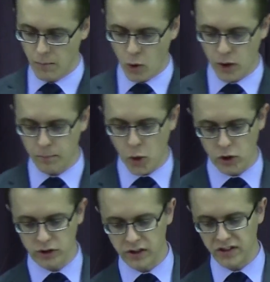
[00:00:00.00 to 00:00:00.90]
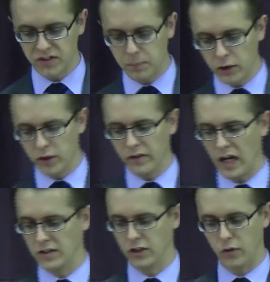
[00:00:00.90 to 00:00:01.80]
More importantly, the spirit of
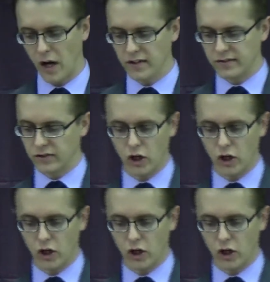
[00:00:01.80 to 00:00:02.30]
Antichrist